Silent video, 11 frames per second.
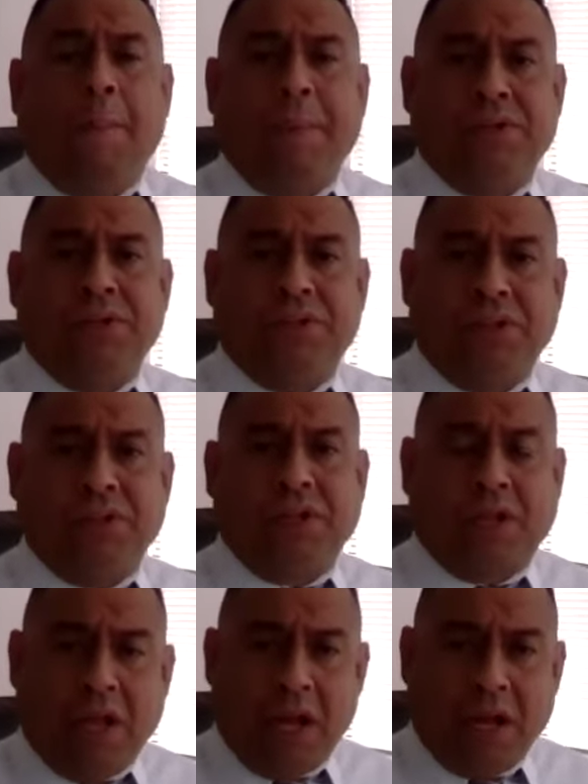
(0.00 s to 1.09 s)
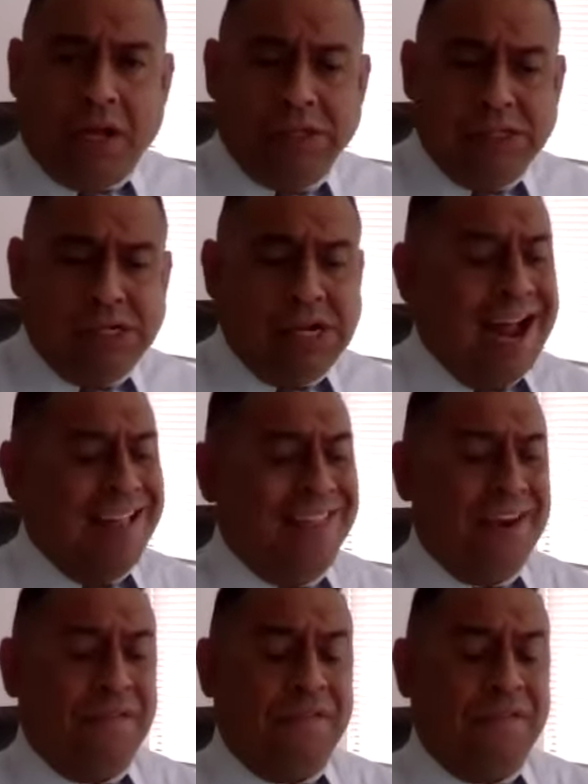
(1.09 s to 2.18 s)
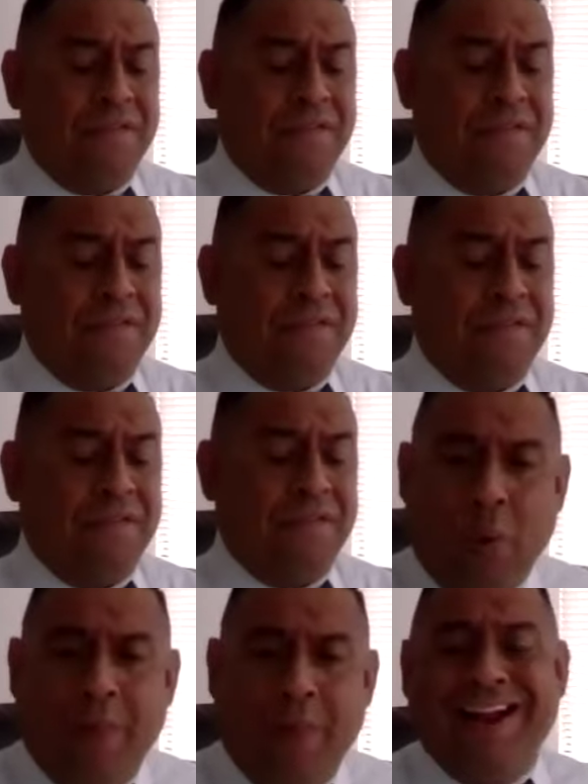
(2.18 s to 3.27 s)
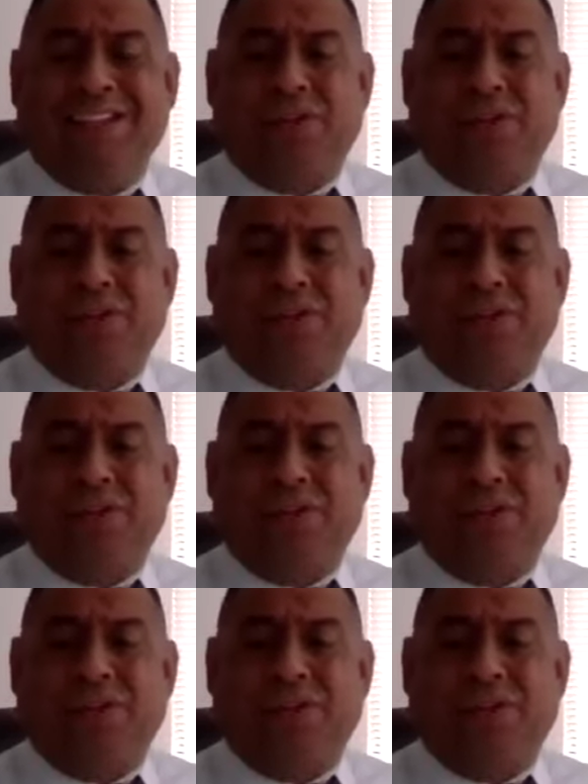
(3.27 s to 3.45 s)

up until 6 o'clock. And then if you're at home,